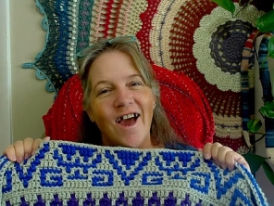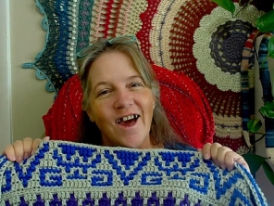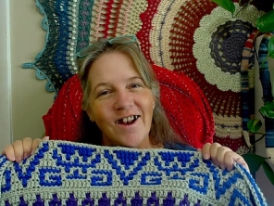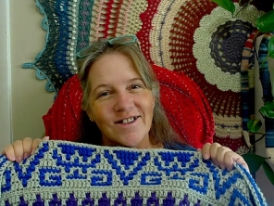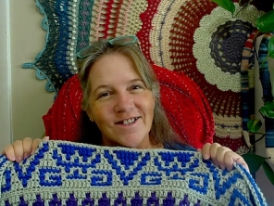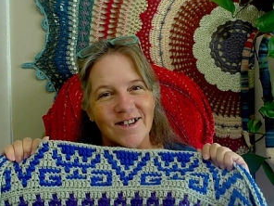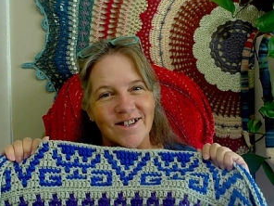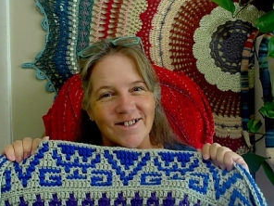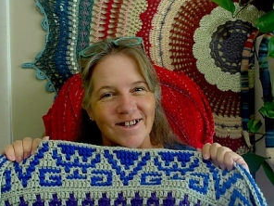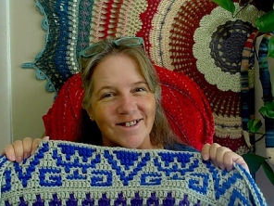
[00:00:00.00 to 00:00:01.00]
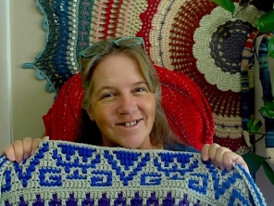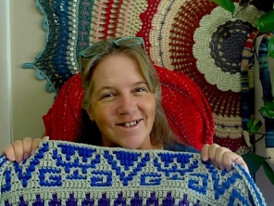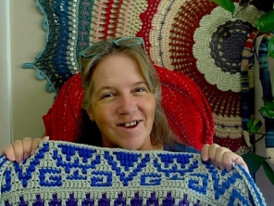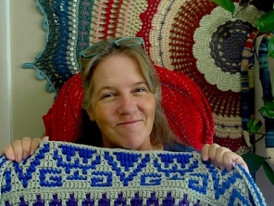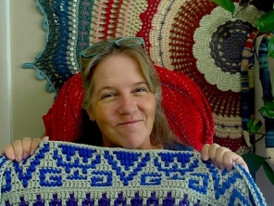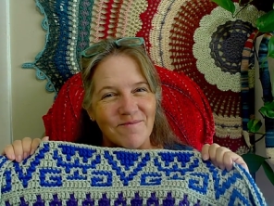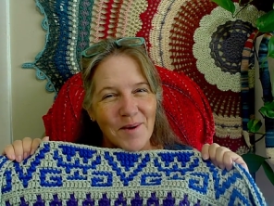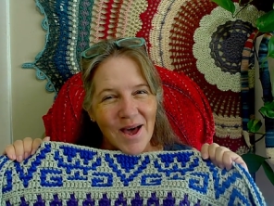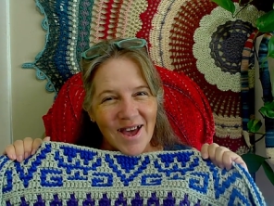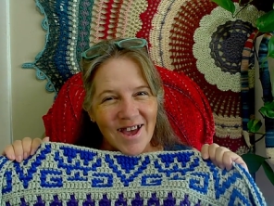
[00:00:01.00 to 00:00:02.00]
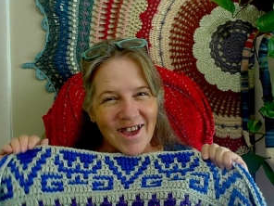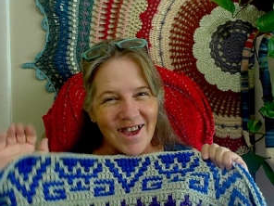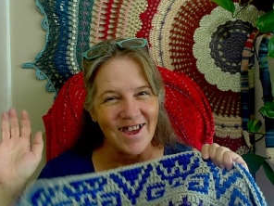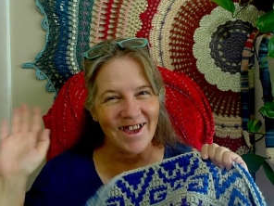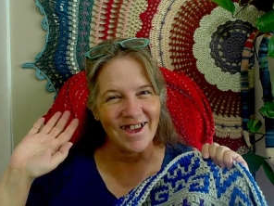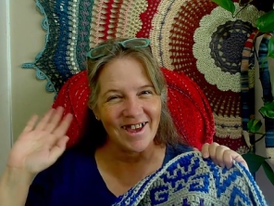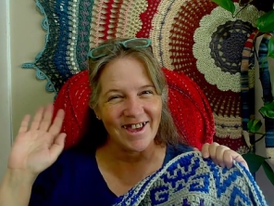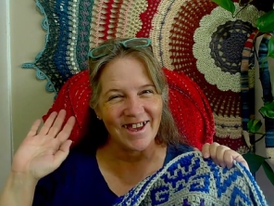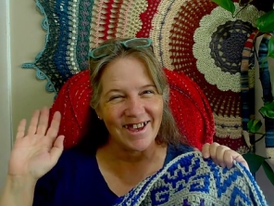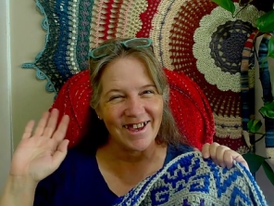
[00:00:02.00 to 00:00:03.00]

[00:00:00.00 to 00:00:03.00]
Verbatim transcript: and I'll see you guys next time. Bye!